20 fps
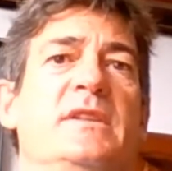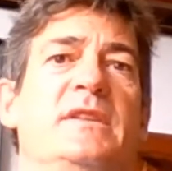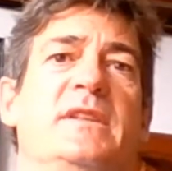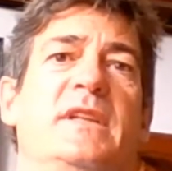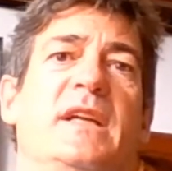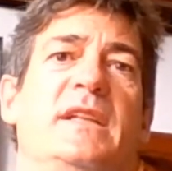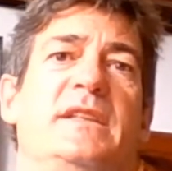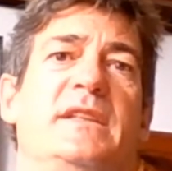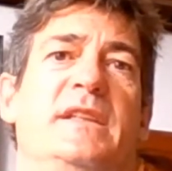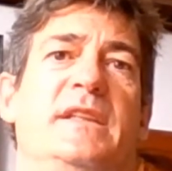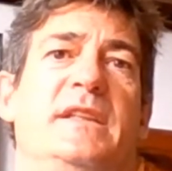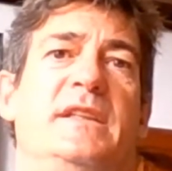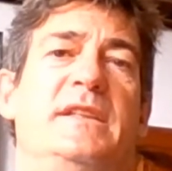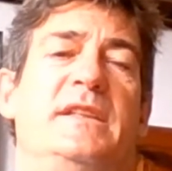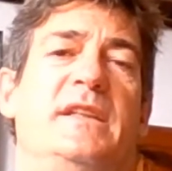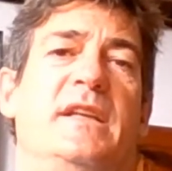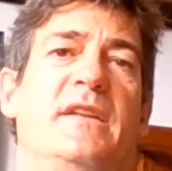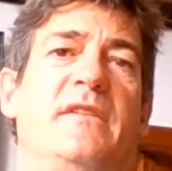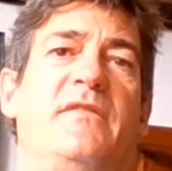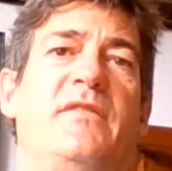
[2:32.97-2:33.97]
that need
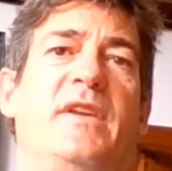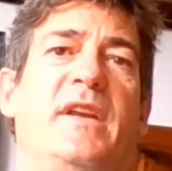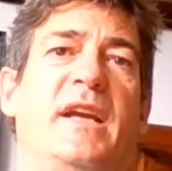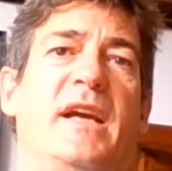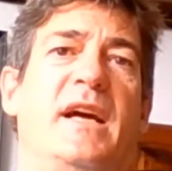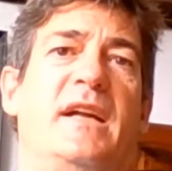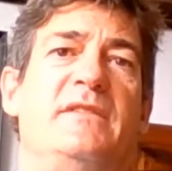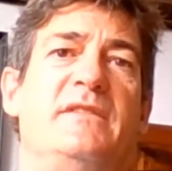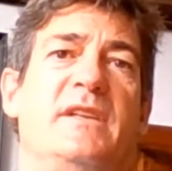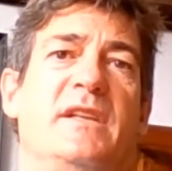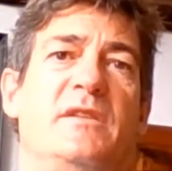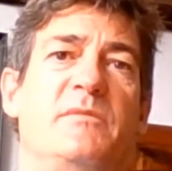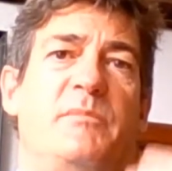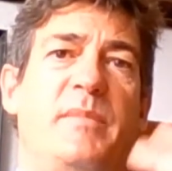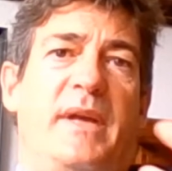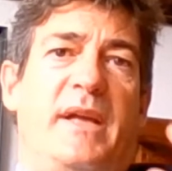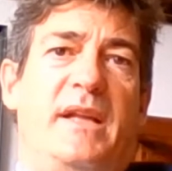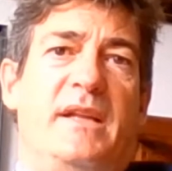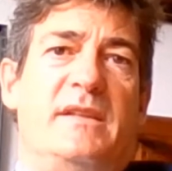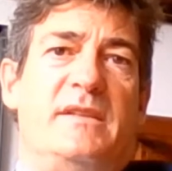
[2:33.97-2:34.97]
300
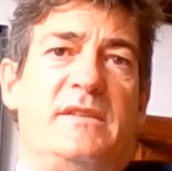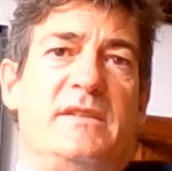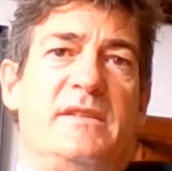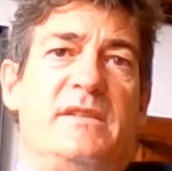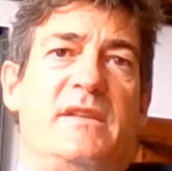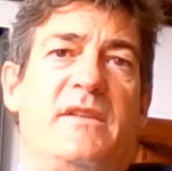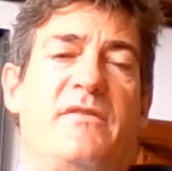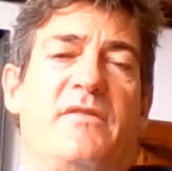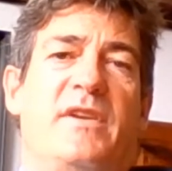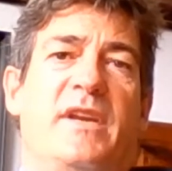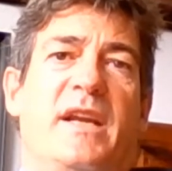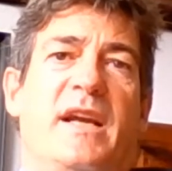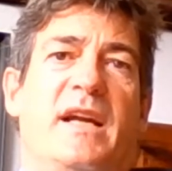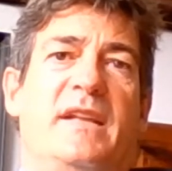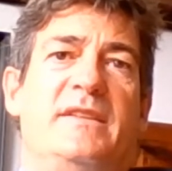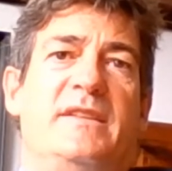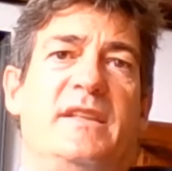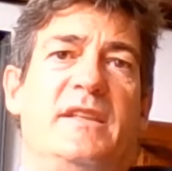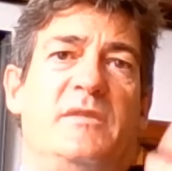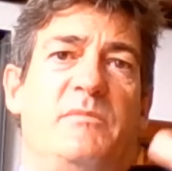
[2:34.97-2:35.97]
beds,
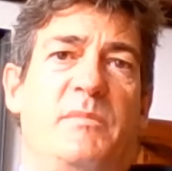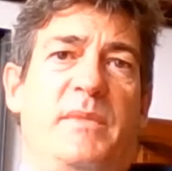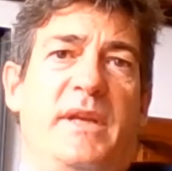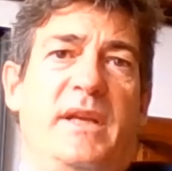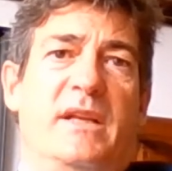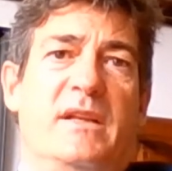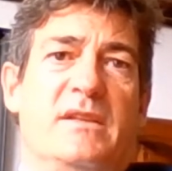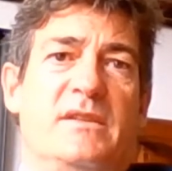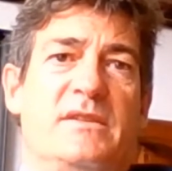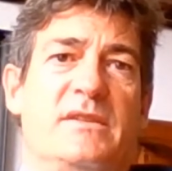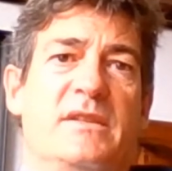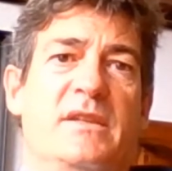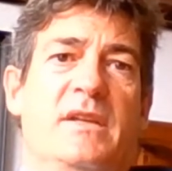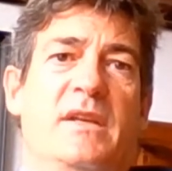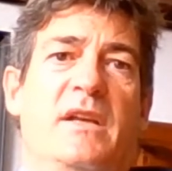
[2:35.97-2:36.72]
300 meals,